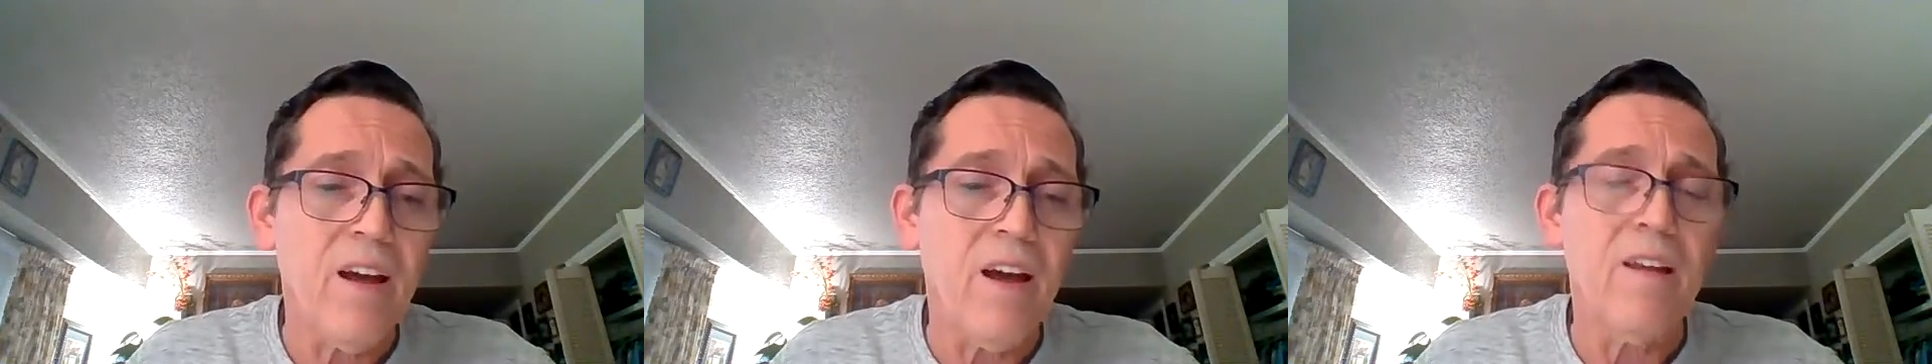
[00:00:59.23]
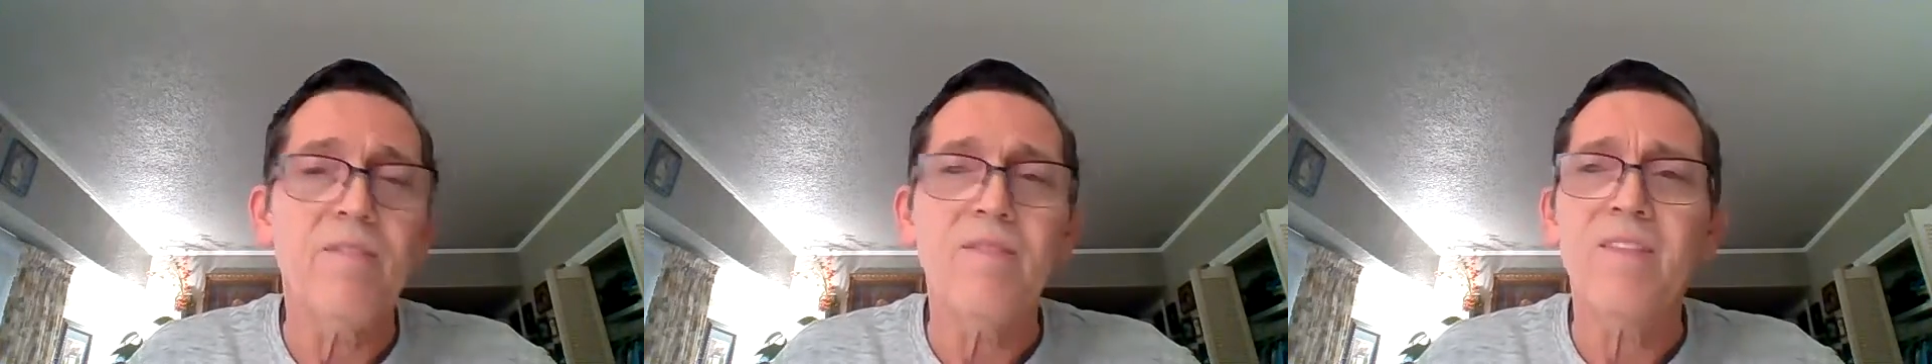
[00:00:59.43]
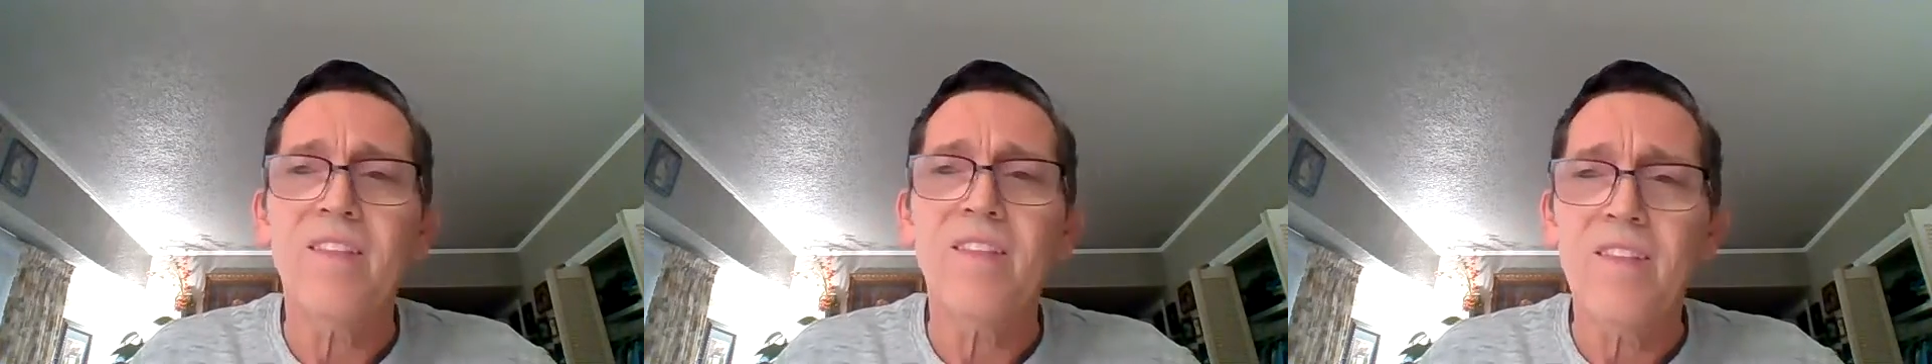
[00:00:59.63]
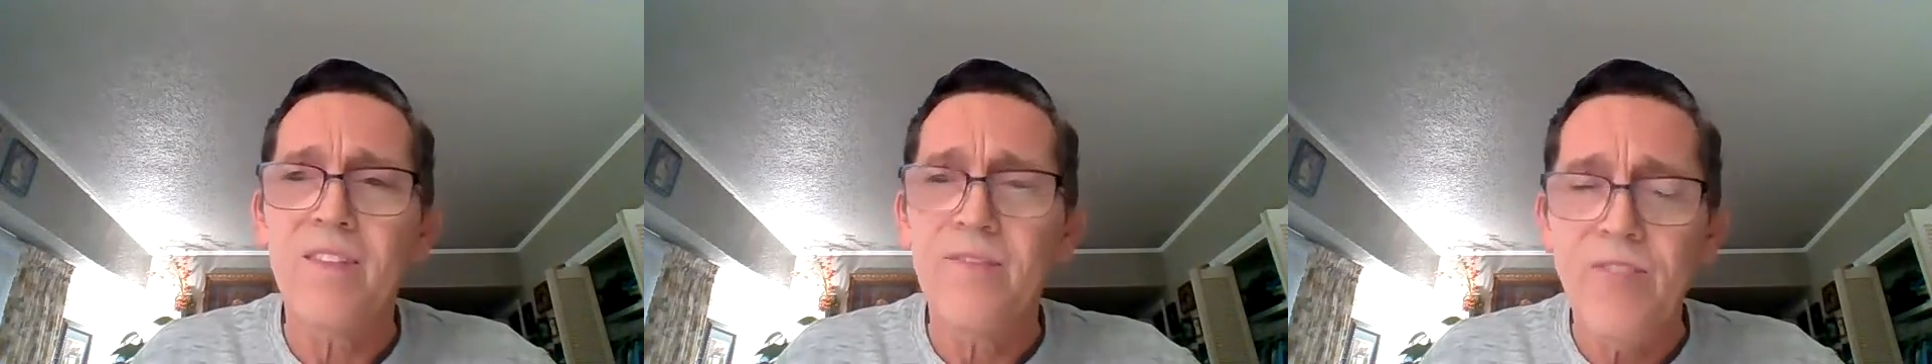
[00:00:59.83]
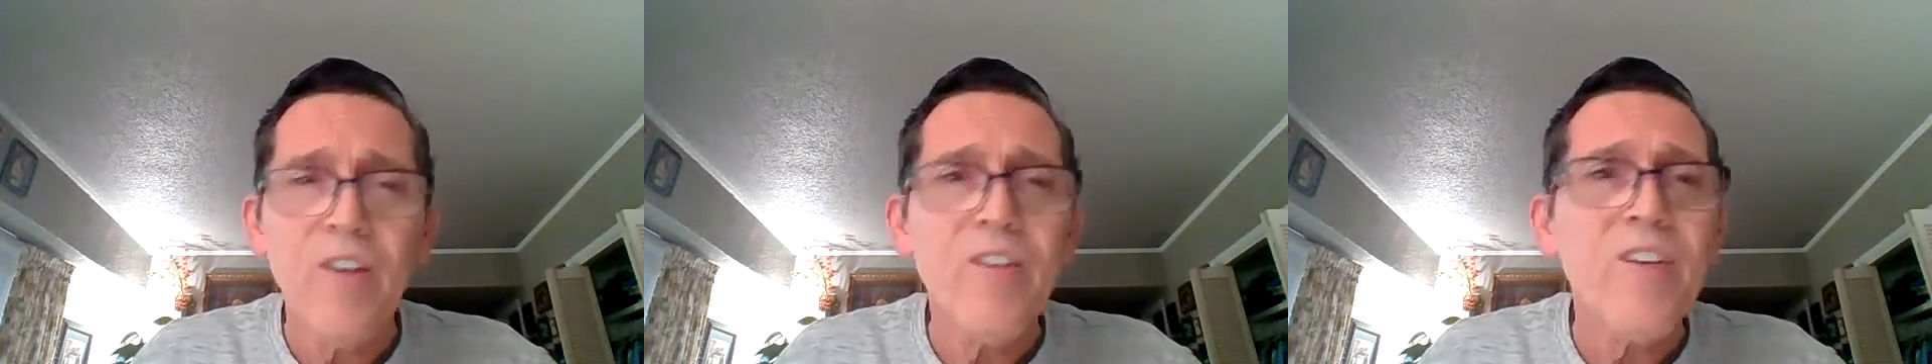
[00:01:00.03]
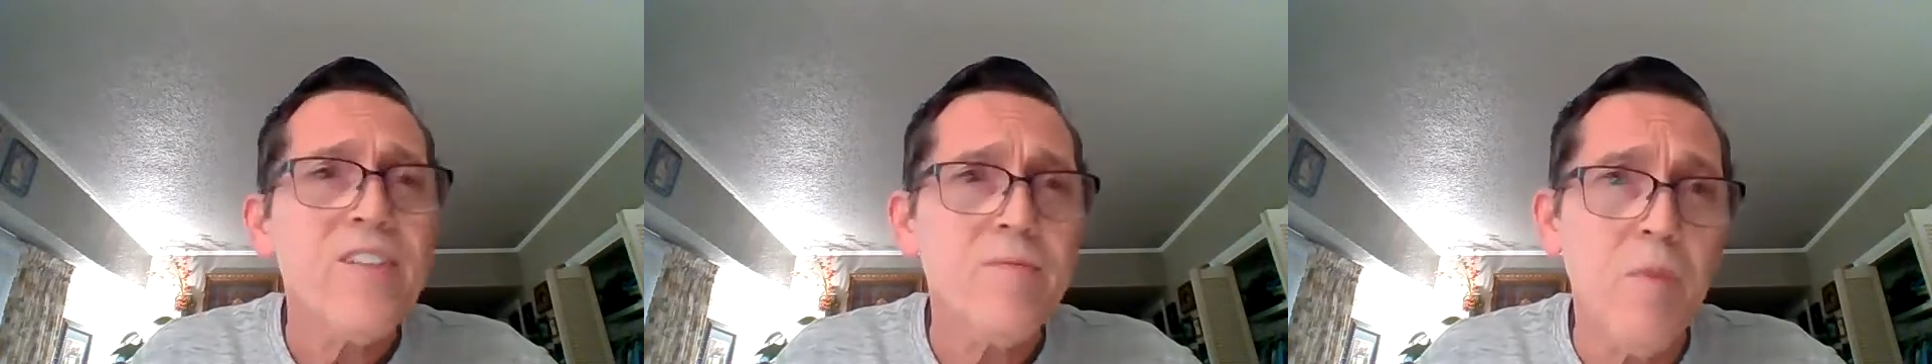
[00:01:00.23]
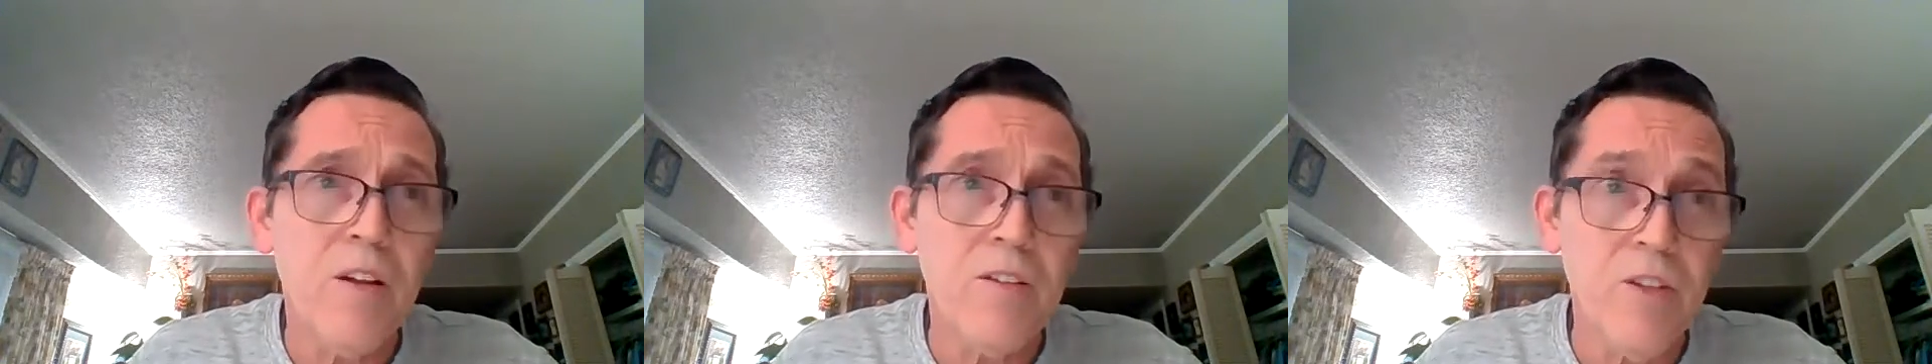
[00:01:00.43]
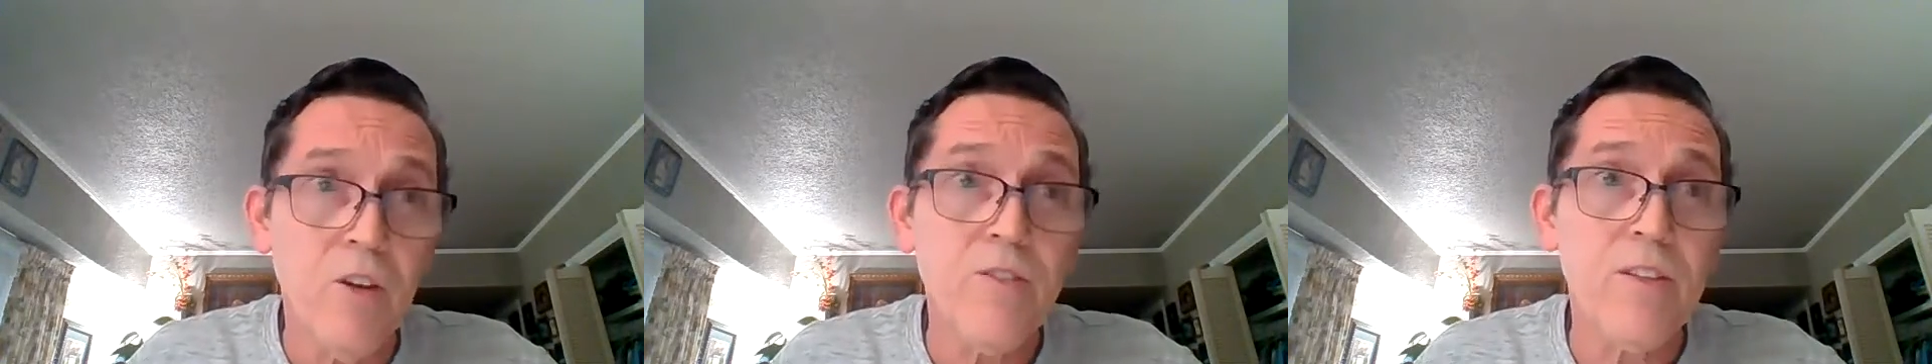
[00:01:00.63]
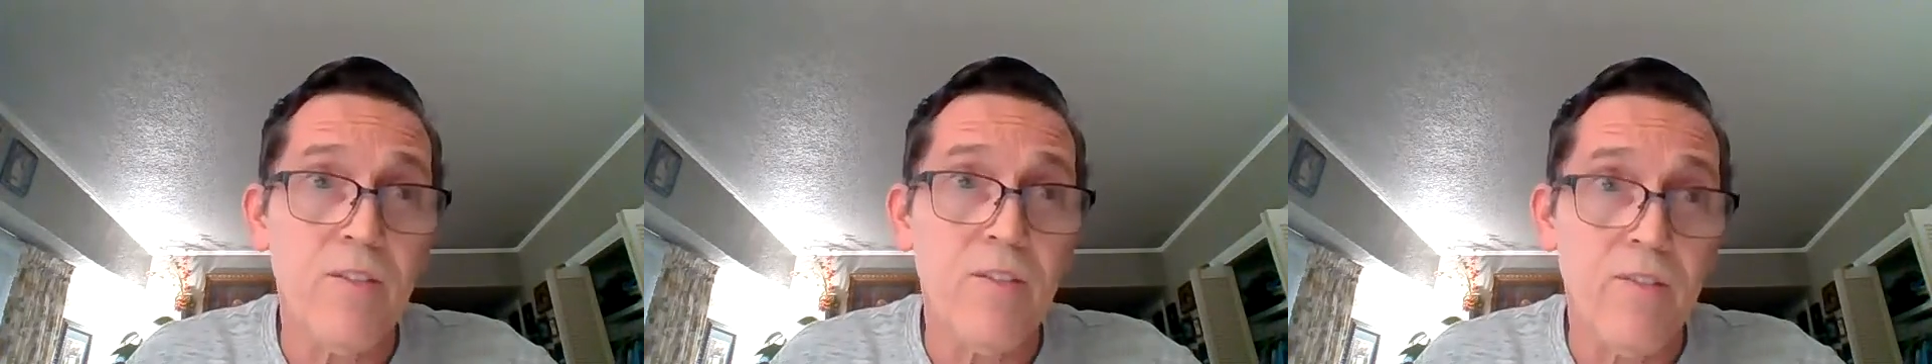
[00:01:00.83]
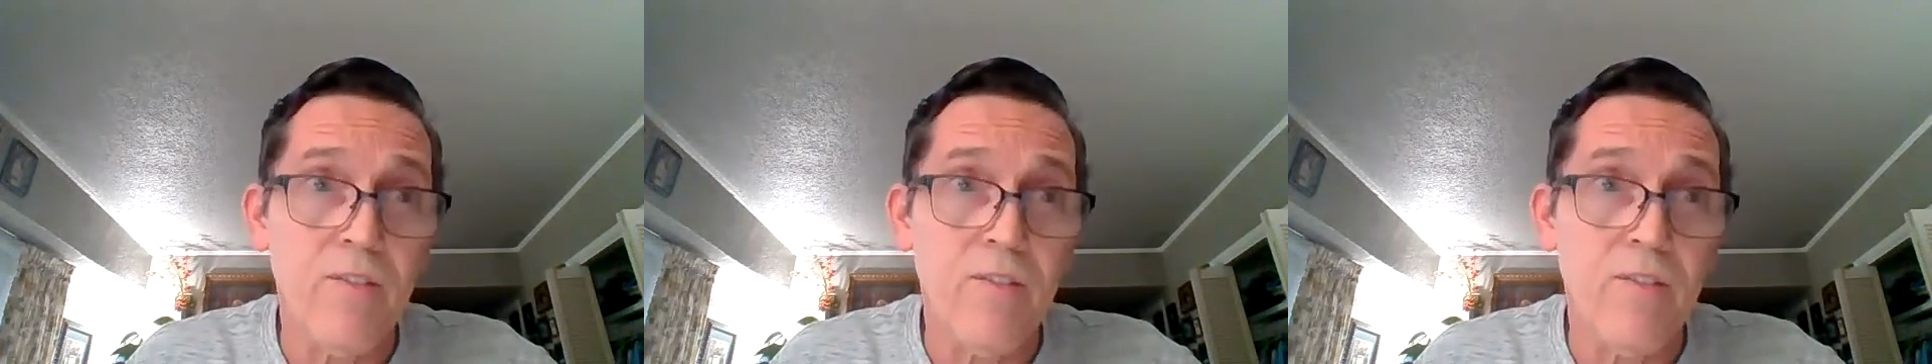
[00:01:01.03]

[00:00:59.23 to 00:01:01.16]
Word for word: a very small dose of